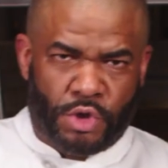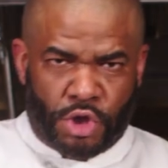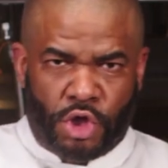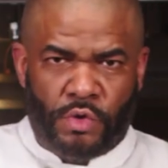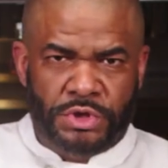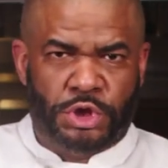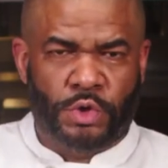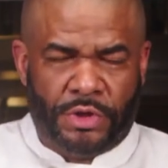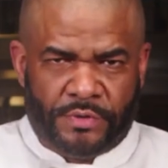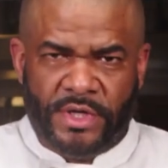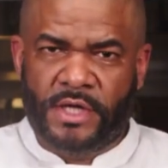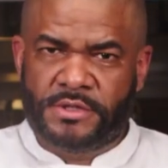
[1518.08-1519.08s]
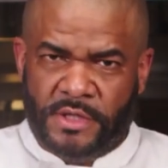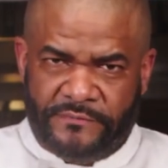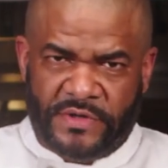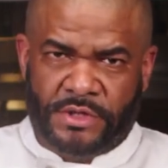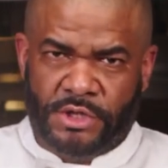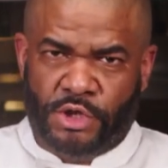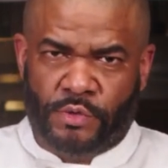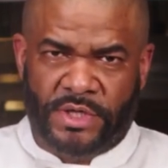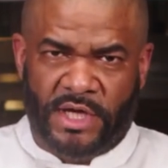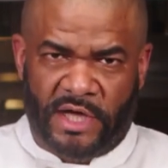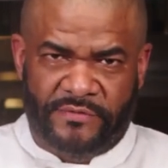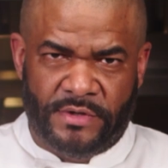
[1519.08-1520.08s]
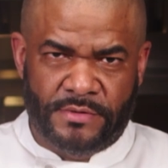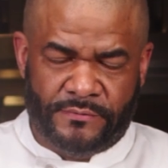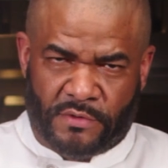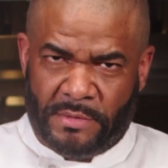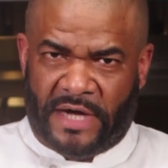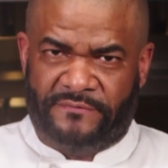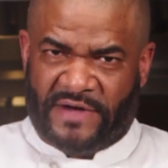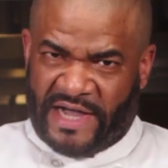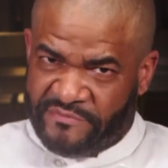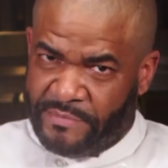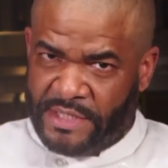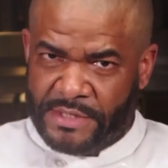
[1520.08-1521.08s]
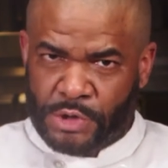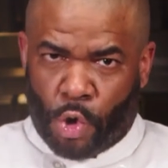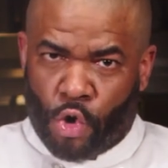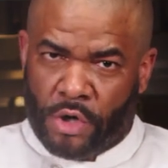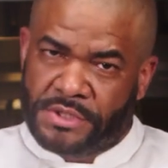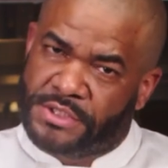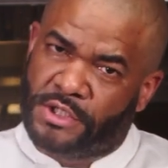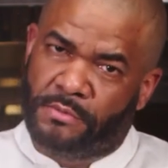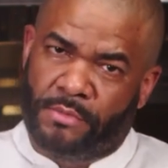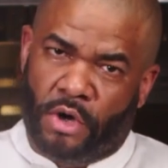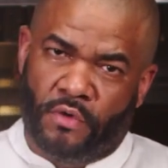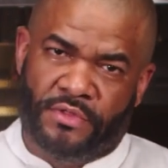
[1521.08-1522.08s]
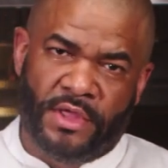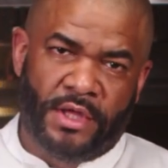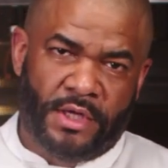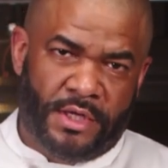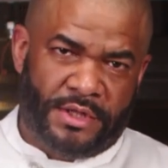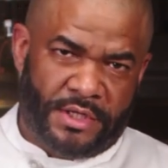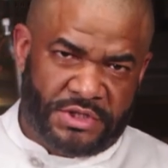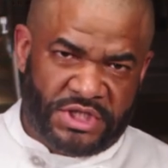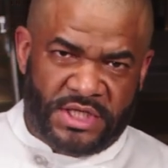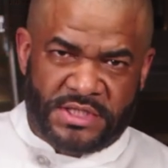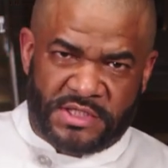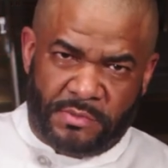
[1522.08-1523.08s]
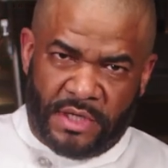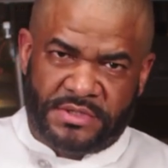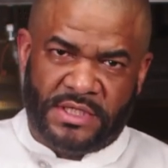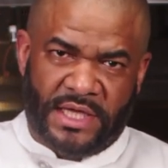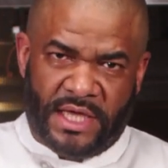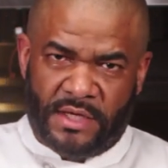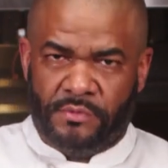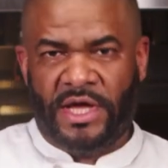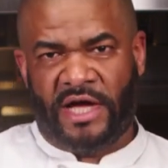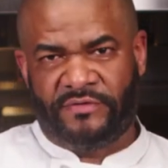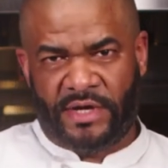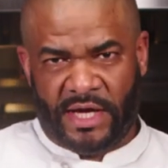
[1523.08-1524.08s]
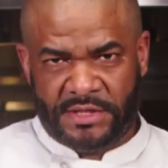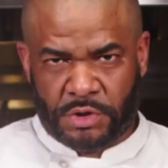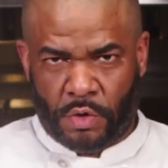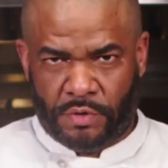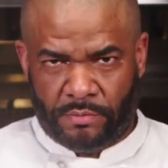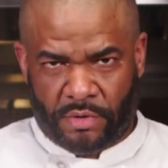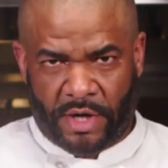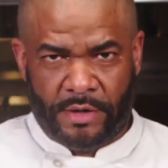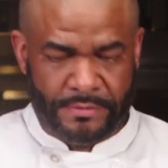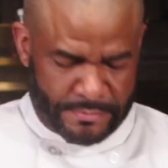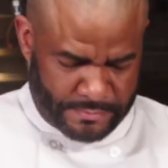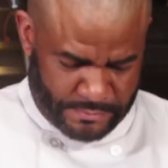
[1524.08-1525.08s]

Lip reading: going to go into a 350-degree oven for about 5 minutes, or until both the cheese is melted and we have a nice golden brown.